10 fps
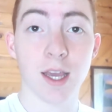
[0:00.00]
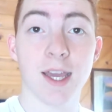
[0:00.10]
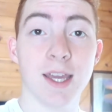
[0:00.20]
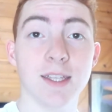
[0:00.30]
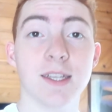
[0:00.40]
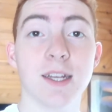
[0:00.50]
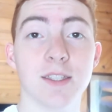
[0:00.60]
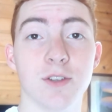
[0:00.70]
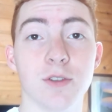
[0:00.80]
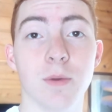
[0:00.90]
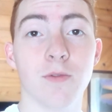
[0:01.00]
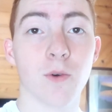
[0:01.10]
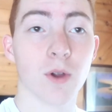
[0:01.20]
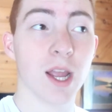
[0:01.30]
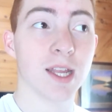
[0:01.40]
He said he's used it
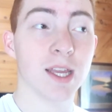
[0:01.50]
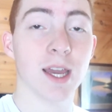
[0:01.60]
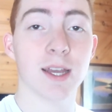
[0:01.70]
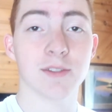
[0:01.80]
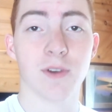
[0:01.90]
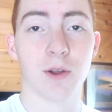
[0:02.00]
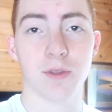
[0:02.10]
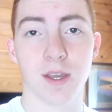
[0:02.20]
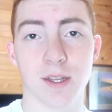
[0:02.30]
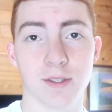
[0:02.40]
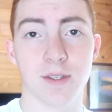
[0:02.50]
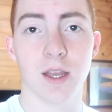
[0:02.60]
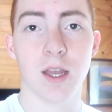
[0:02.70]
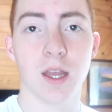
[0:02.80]
before and he has found things.